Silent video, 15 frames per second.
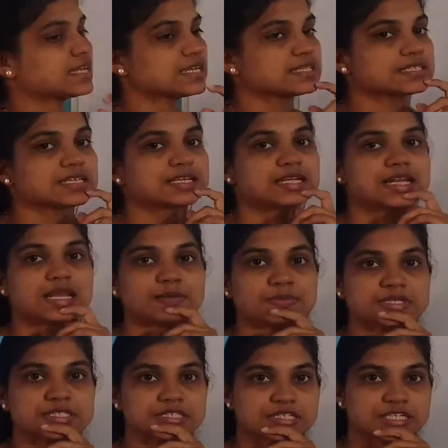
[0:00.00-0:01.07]
as
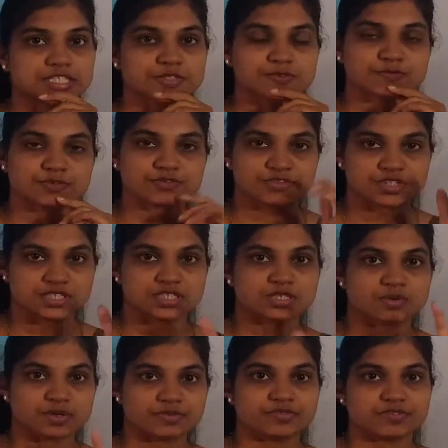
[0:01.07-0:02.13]
Laplace transform of t
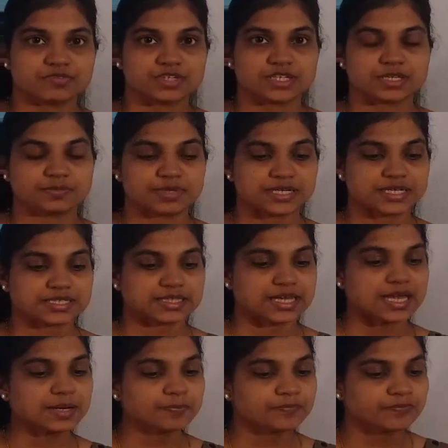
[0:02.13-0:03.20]
square. We will keep it like
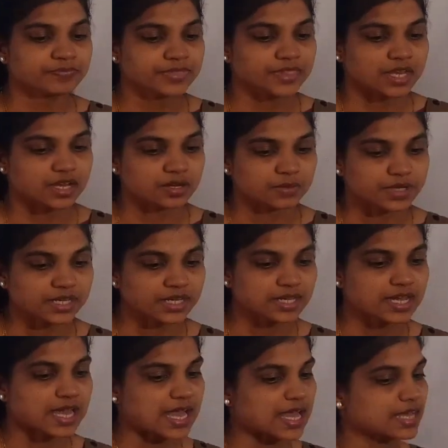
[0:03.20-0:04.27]
that. Okay?
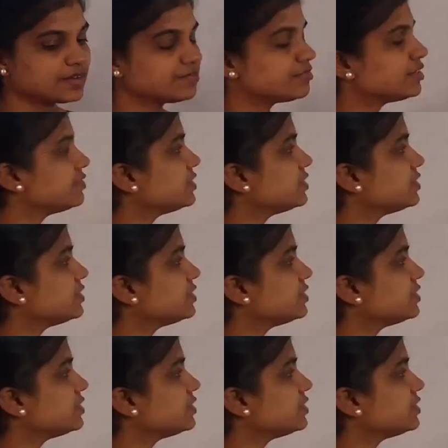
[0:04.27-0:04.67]
And we